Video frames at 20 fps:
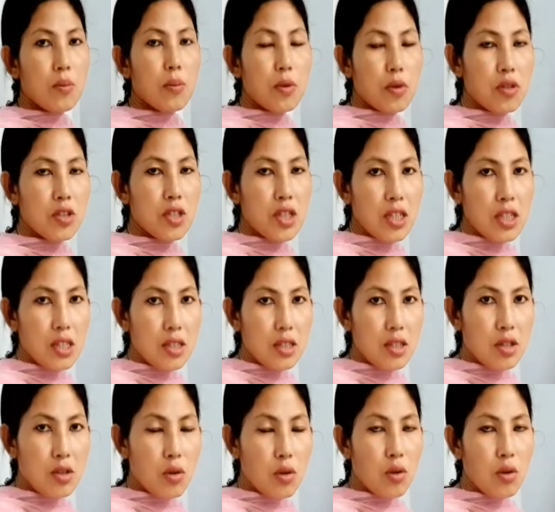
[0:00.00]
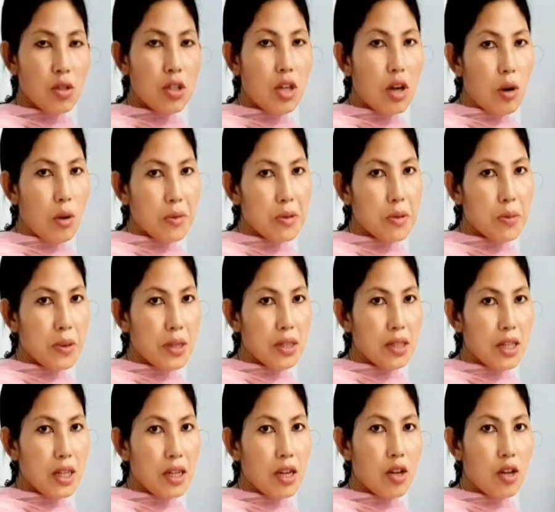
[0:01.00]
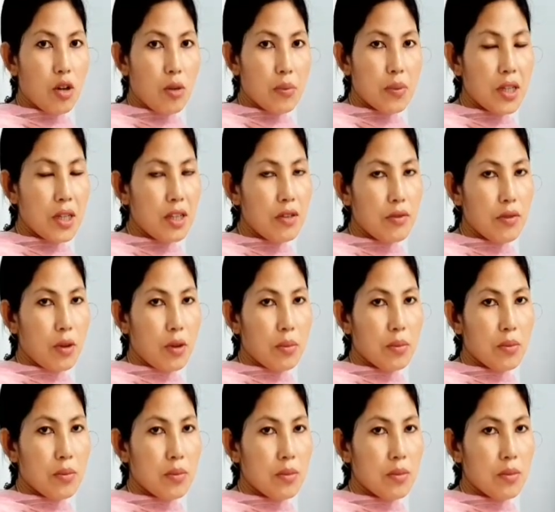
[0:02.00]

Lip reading: progenies or the offspring that are obtained from